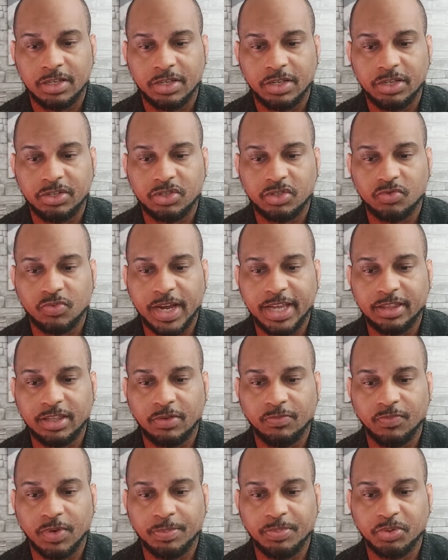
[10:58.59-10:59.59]
could
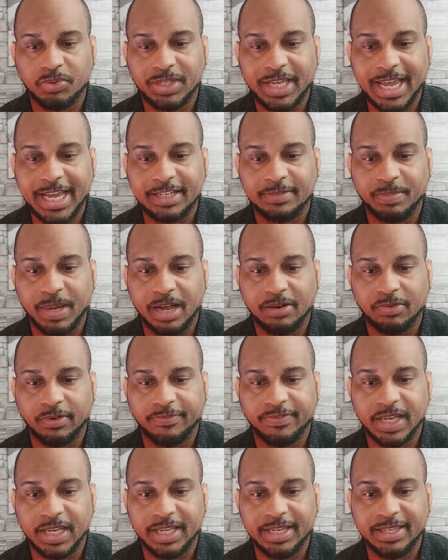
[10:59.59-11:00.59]
strengthen Ripple's case by
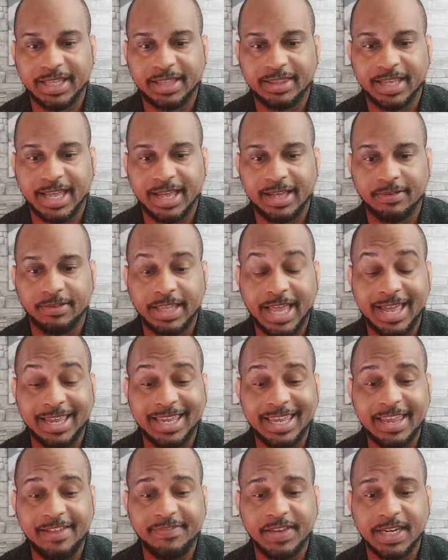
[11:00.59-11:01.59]
revealing that, the,
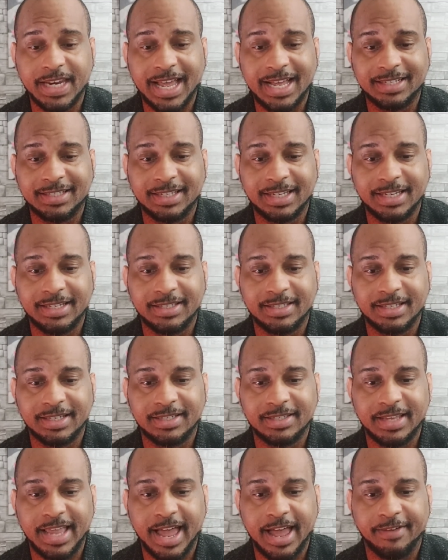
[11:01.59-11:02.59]
that even
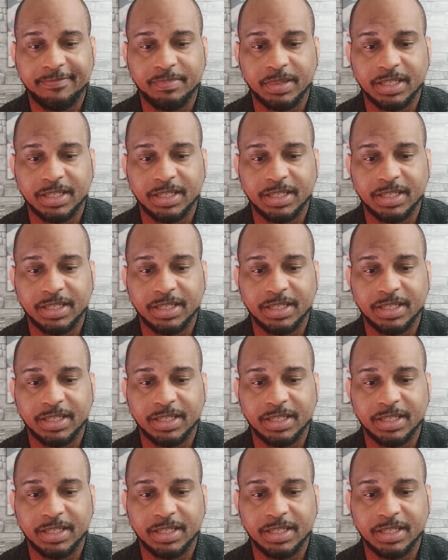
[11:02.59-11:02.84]
SEC staff